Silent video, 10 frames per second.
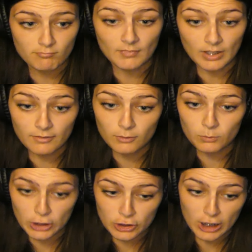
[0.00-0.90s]
Even
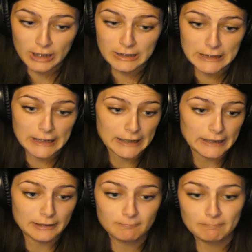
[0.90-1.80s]
when he tries to take
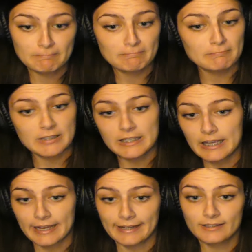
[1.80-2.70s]
it, he
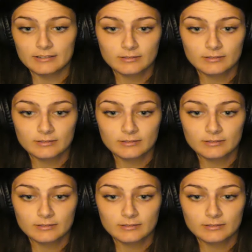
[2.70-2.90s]
can't.